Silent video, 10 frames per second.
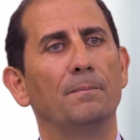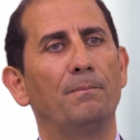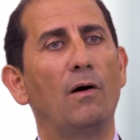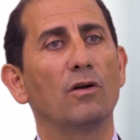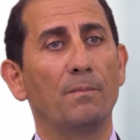
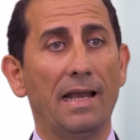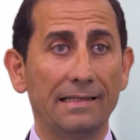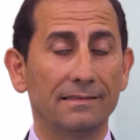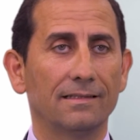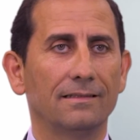power
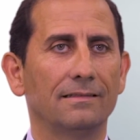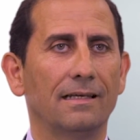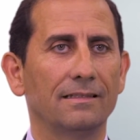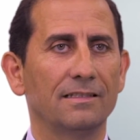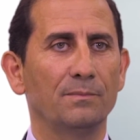plant
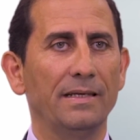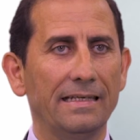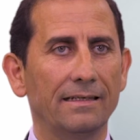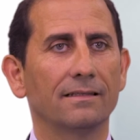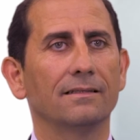that is
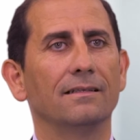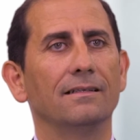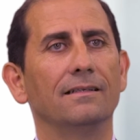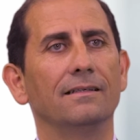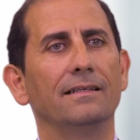being
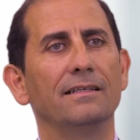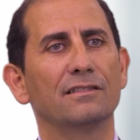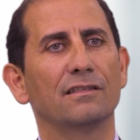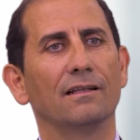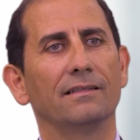
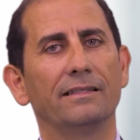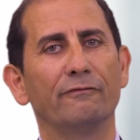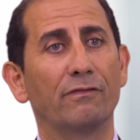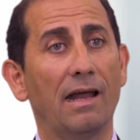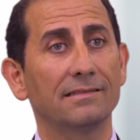installed in
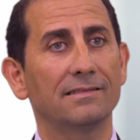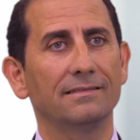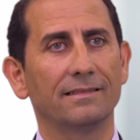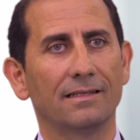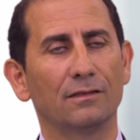France,
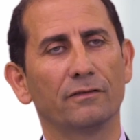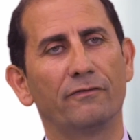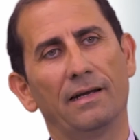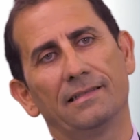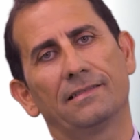in the south of
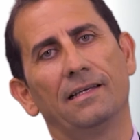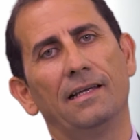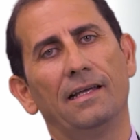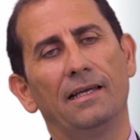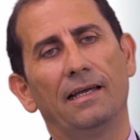France.
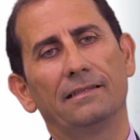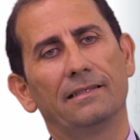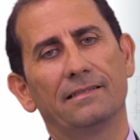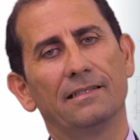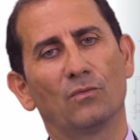And
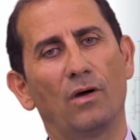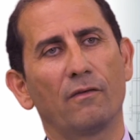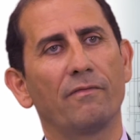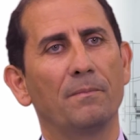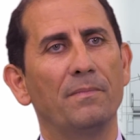this is
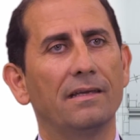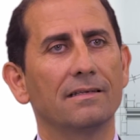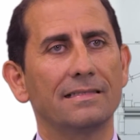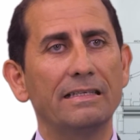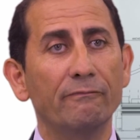one of the
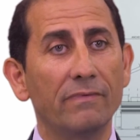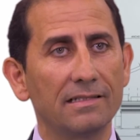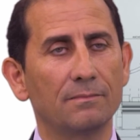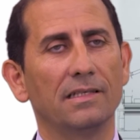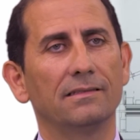biggest
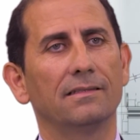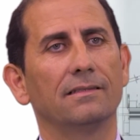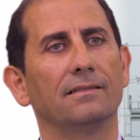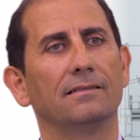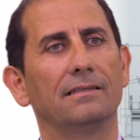investments
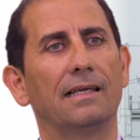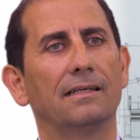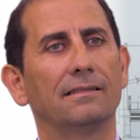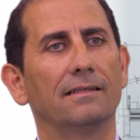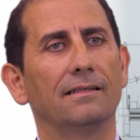
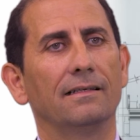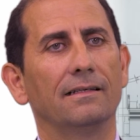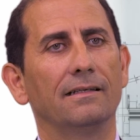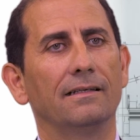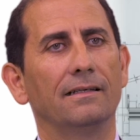that
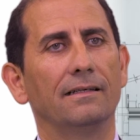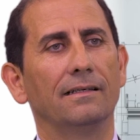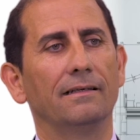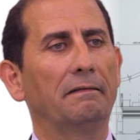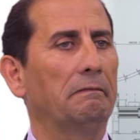
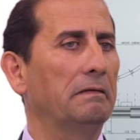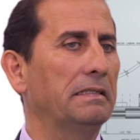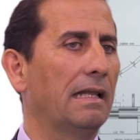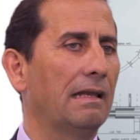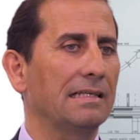
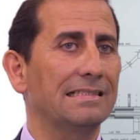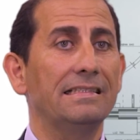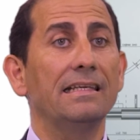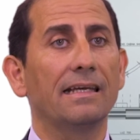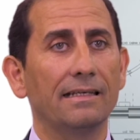in the last
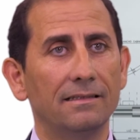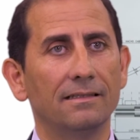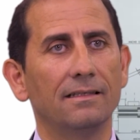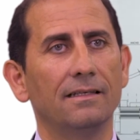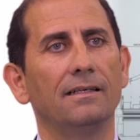decade
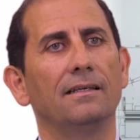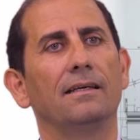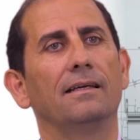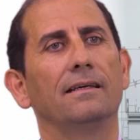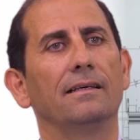
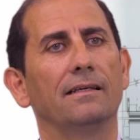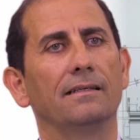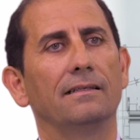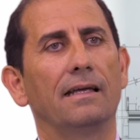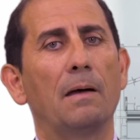
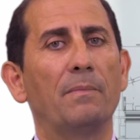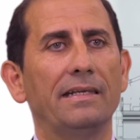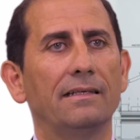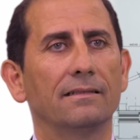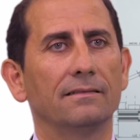
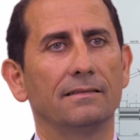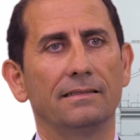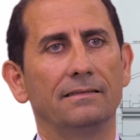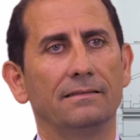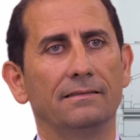happening
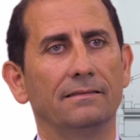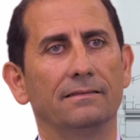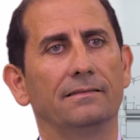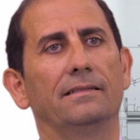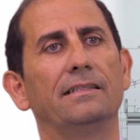in
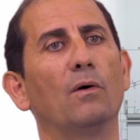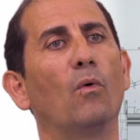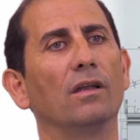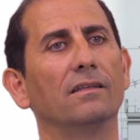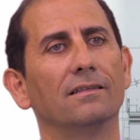the
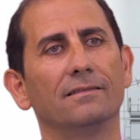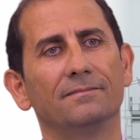world.